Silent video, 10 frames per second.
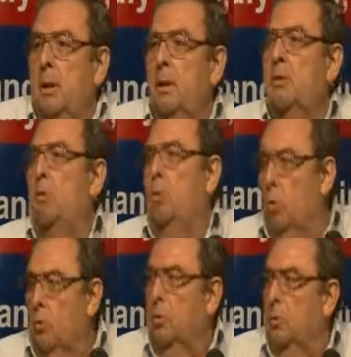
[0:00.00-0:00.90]
Those who
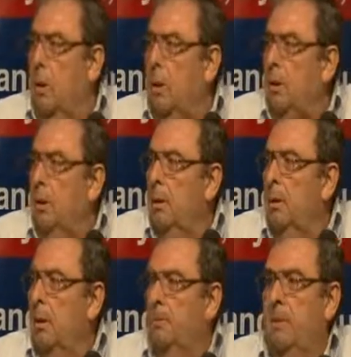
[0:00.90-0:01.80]
couldn't walk
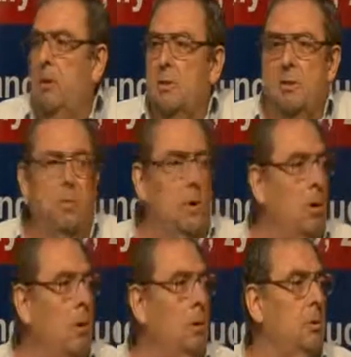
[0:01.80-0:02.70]
because they were
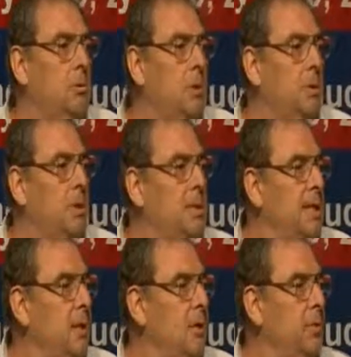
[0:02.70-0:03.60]
old or they were
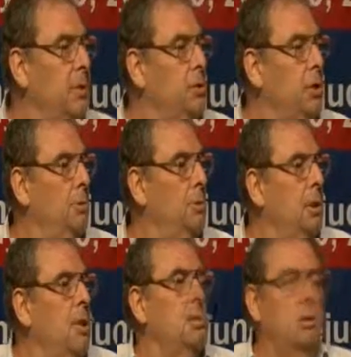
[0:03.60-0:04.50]
sick or they were
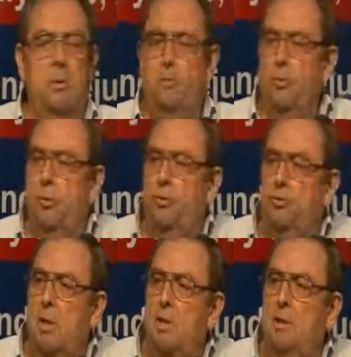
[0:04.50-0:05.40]
children, so they were put on
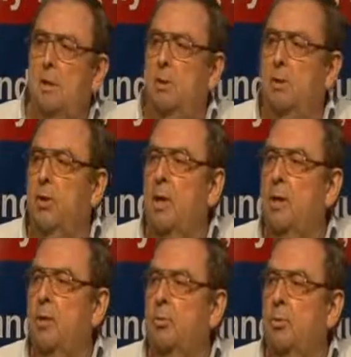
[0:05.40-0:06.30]
trucks and they were
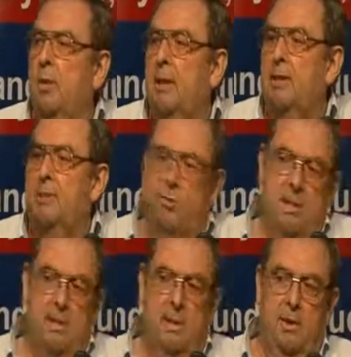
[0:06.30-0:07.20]
taken to that
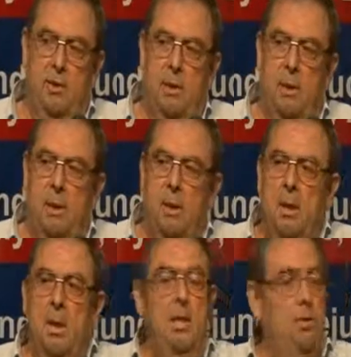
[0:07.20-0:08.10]
train station.
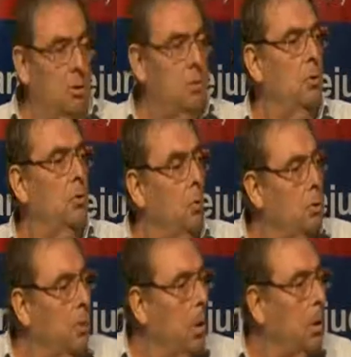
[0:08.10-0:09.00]
And those who
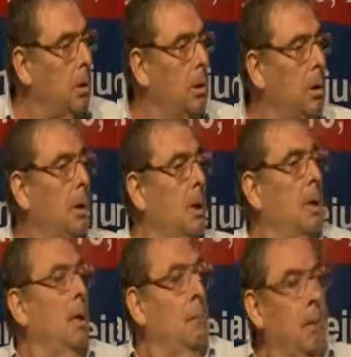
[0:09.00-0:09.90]
could walk
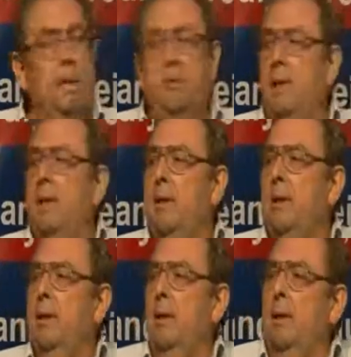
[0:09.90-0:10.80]
were
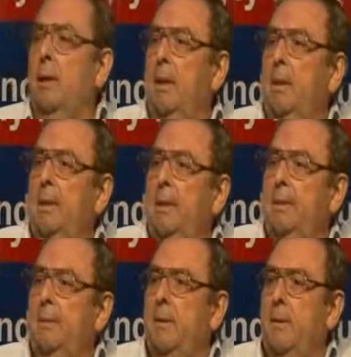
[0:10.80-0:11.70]
taken, uh,
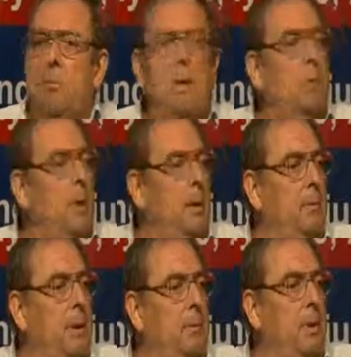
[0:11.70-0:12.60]
uh, were, uh,
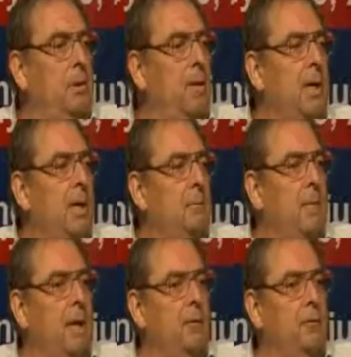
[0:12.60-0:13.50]
were, were, taken
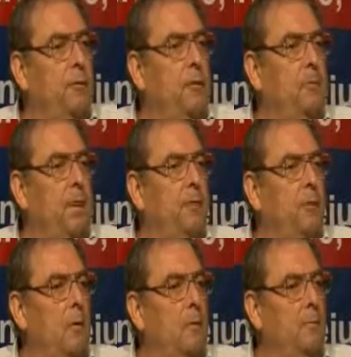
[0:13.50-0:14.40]
by, by,
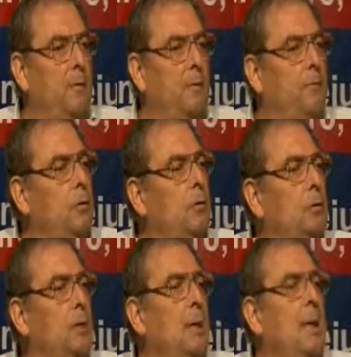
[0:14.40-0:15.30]
on, by
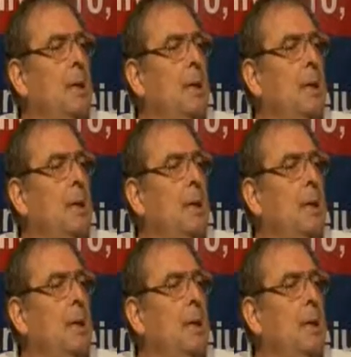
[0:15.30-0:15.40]
foot